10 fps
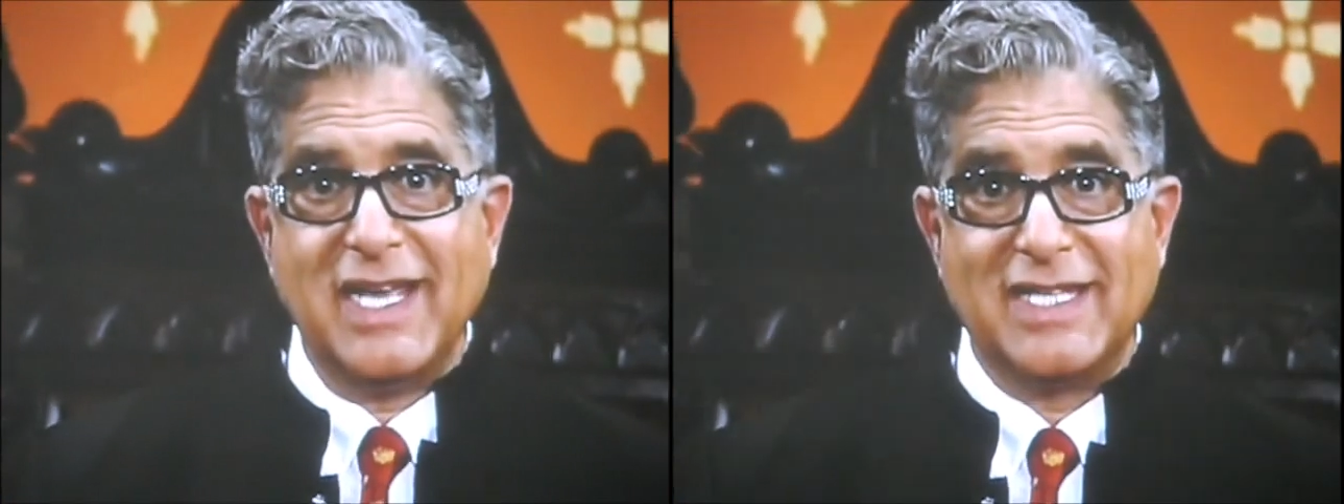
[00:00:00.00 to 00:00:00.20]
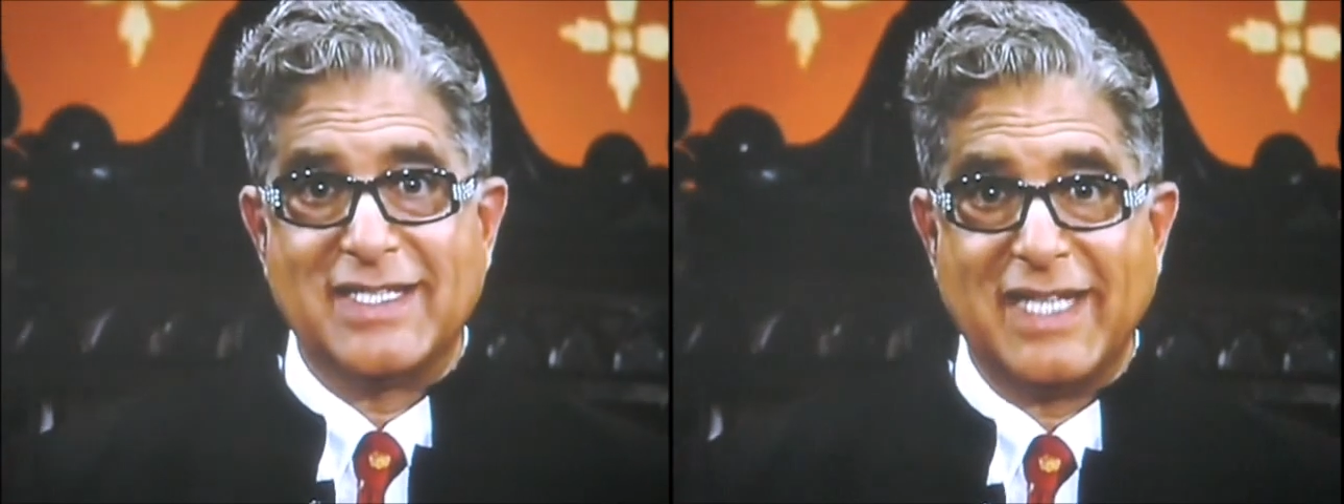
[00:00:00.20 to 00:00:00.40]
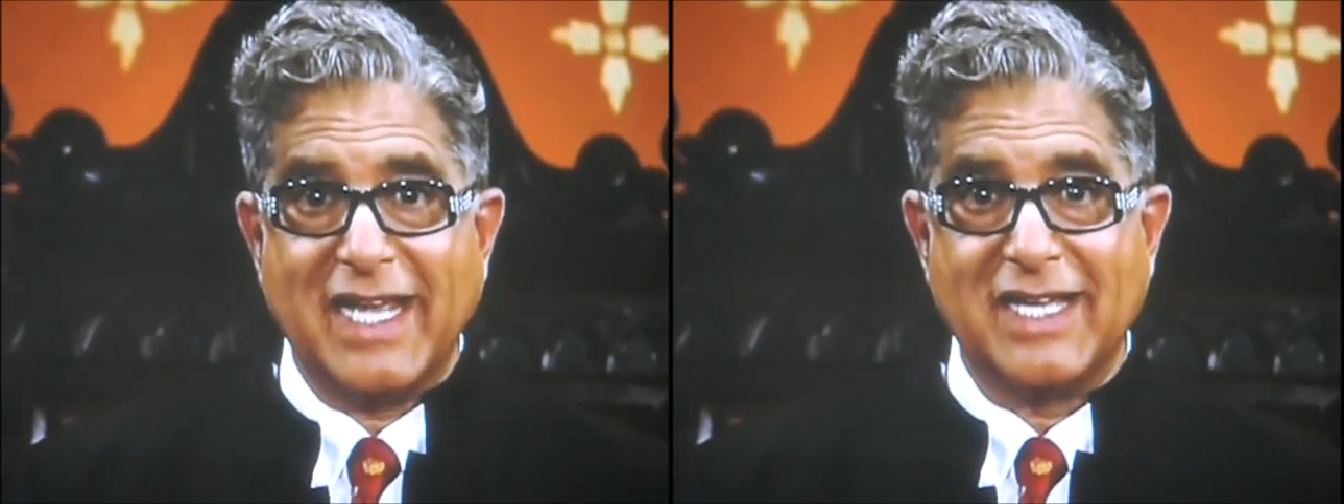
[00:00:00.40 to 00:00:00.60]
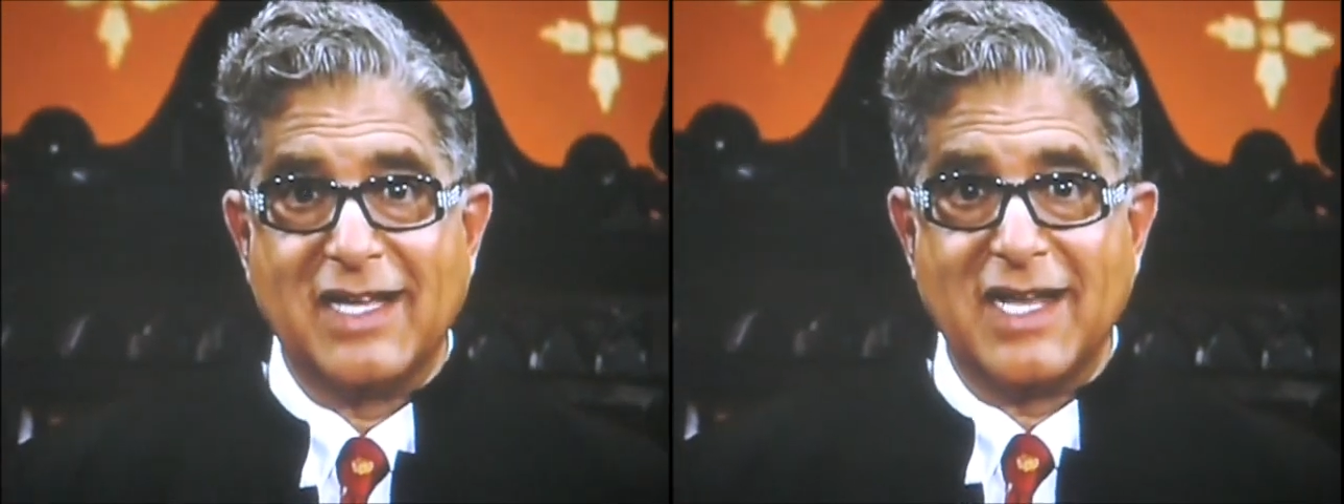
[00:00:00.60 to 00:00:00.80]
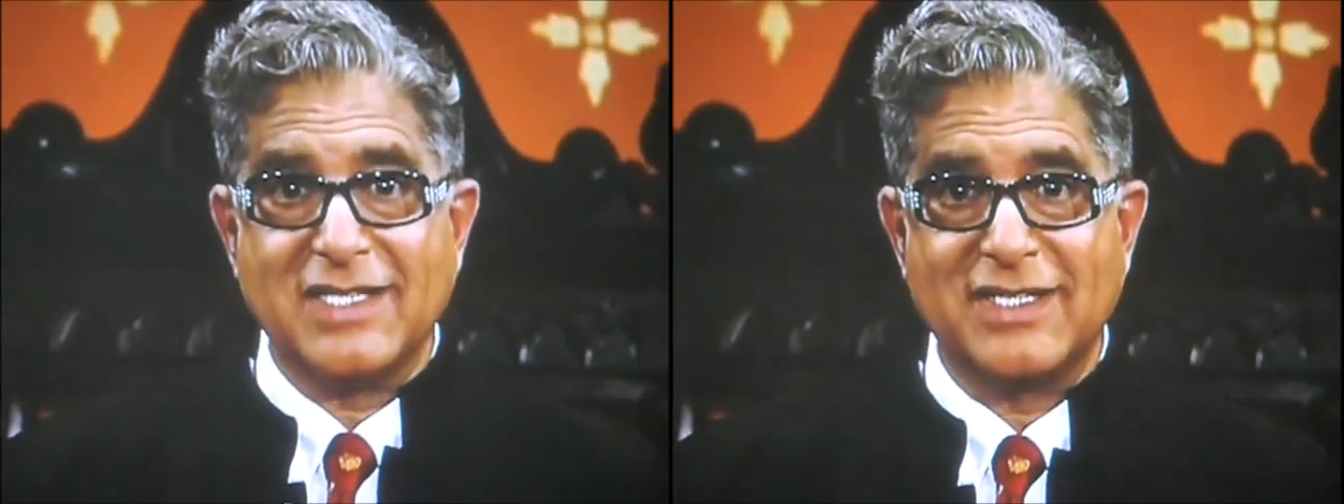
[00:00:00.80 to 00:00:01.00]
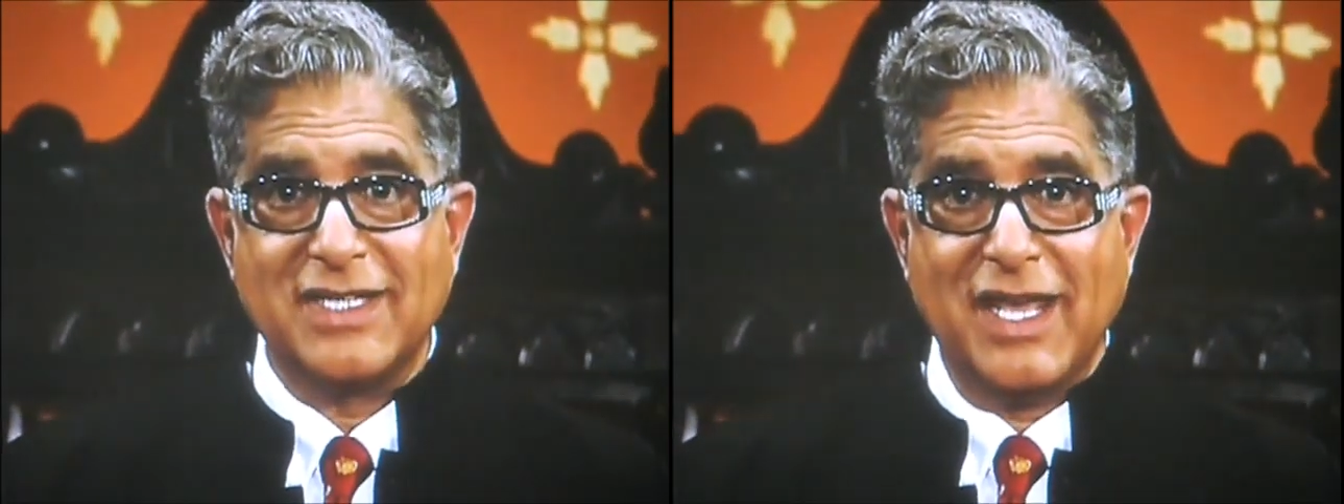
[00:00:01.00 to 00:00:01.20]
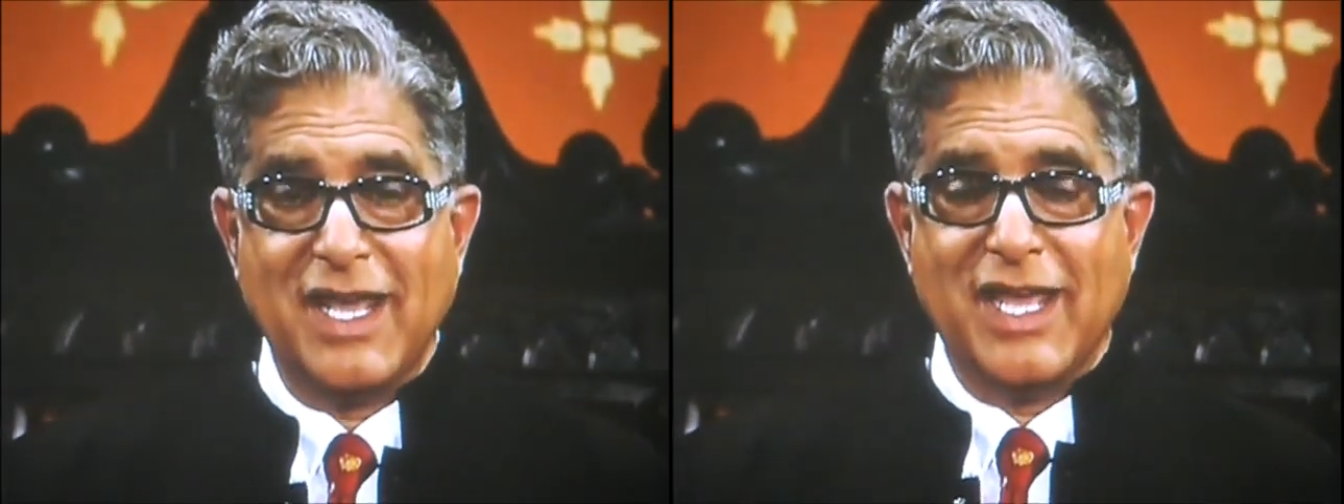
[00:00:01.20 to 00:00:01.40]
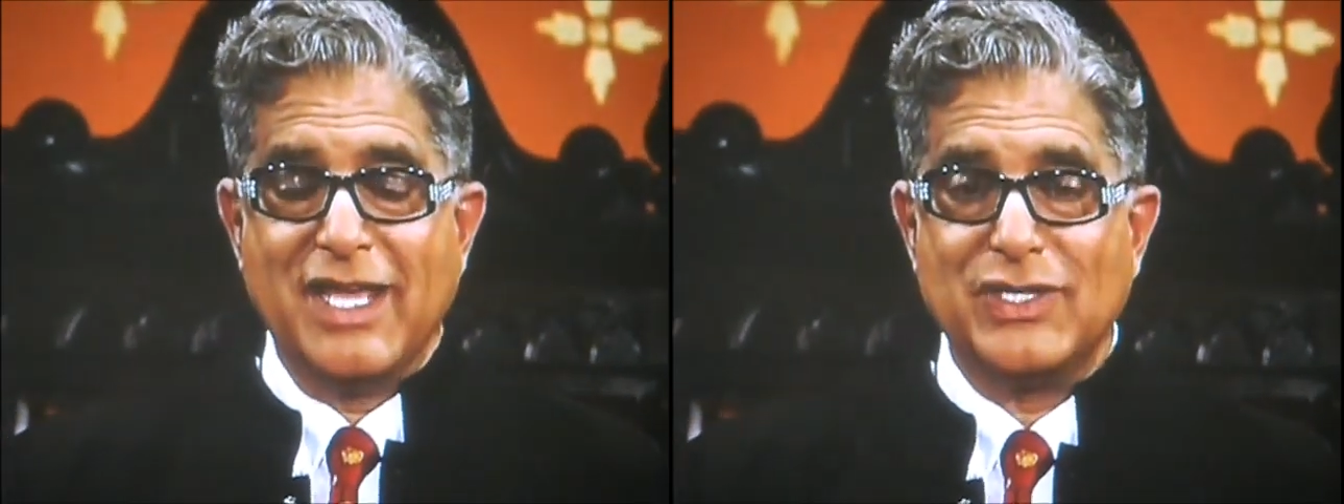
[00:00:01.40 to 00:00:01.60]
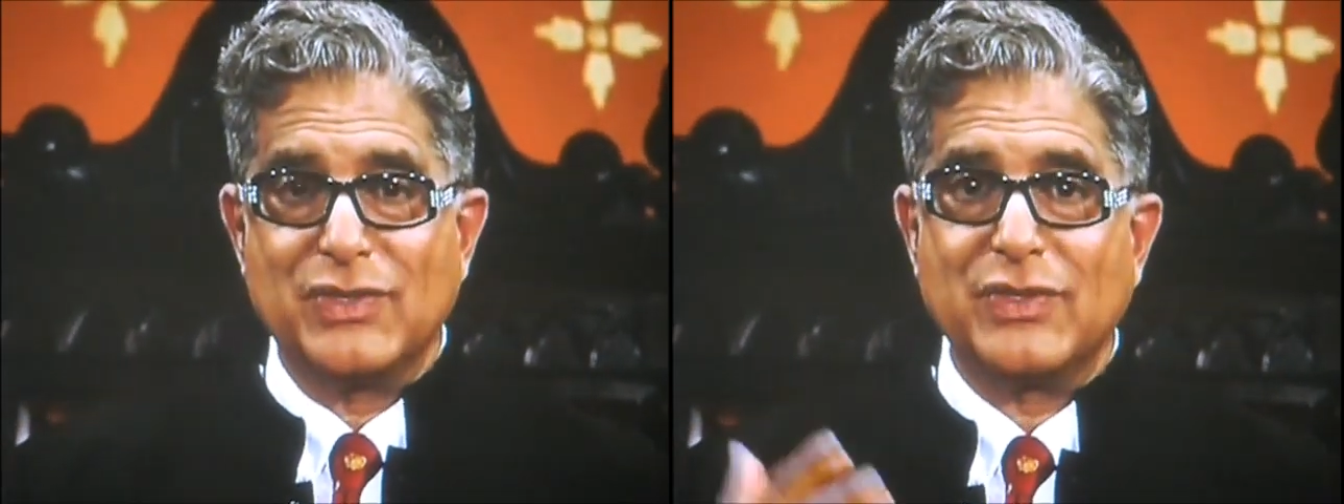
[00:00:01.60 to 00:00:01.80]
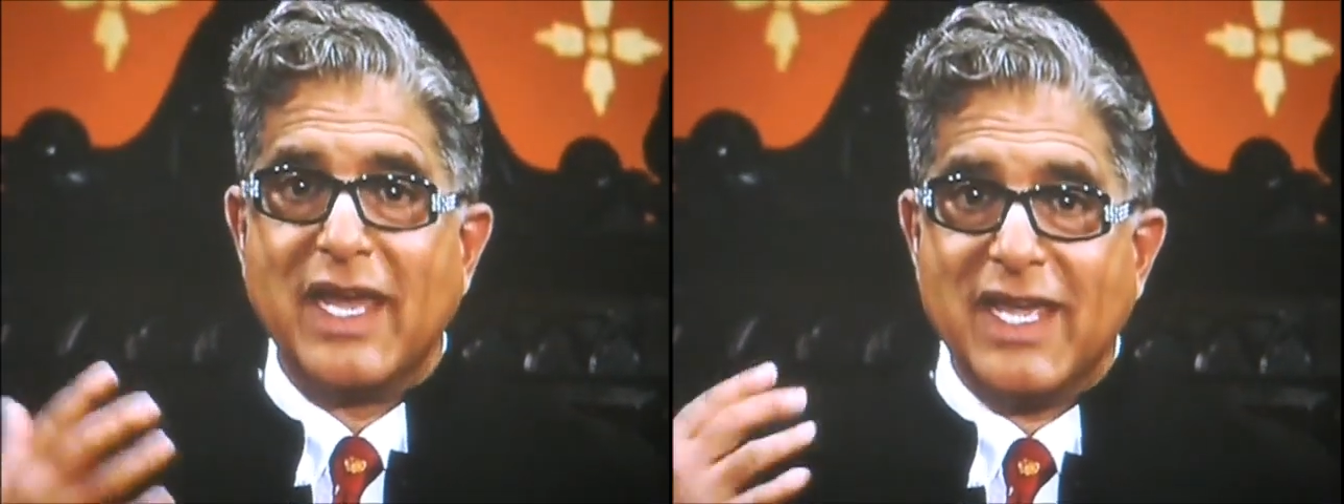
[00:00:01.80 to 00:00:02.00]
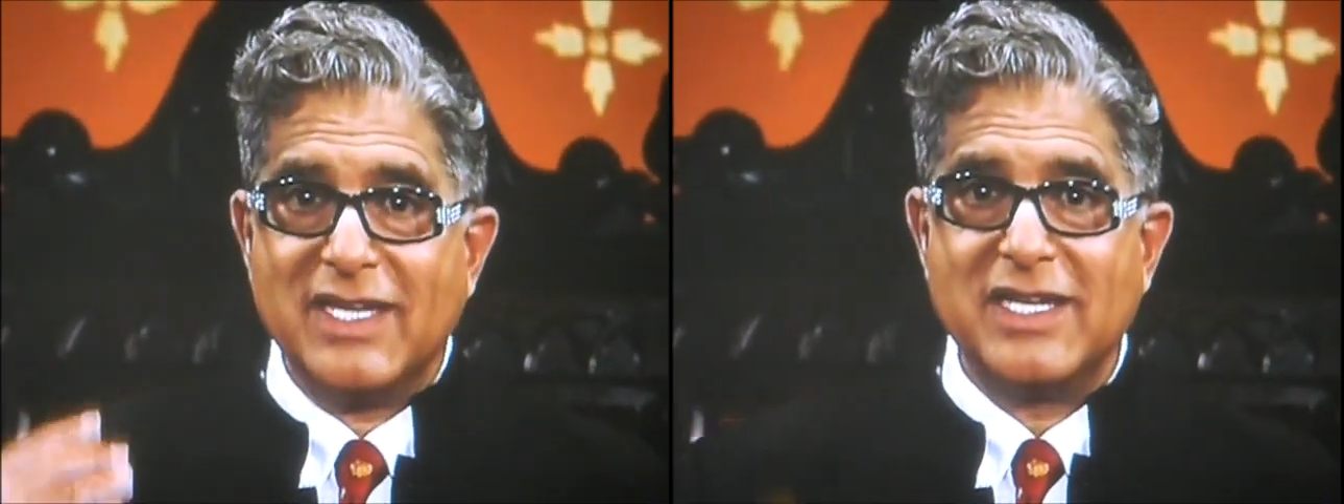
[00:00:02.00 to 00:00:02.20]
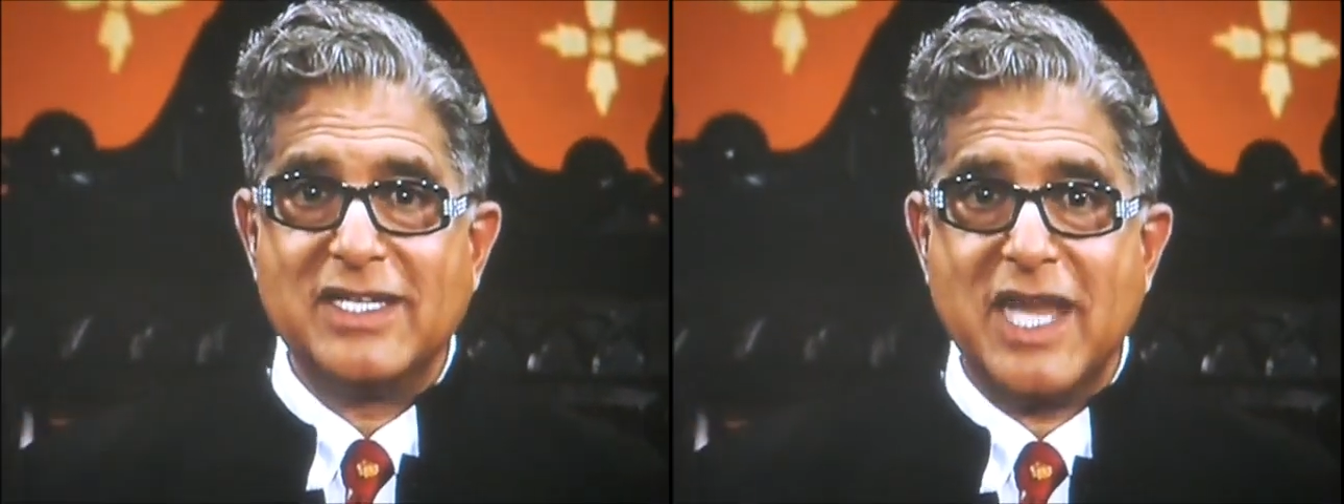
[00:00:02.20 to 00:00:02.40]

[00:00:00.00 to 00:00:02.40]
has taken us into the hidden